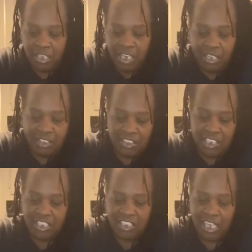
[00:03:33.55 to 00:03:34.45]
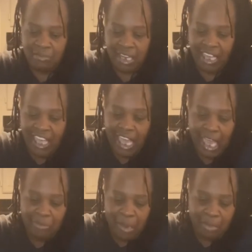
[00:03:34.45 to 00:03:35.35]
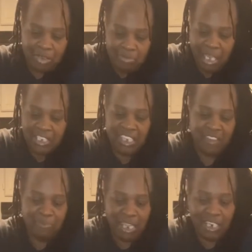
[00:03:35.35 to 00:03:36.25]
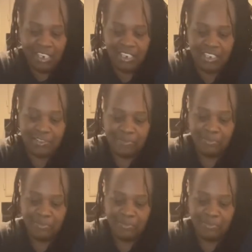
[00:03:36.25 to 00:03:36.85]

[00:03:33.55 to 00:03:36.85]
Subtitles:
Y'all see this damn knife? I probably use my teeth better than this.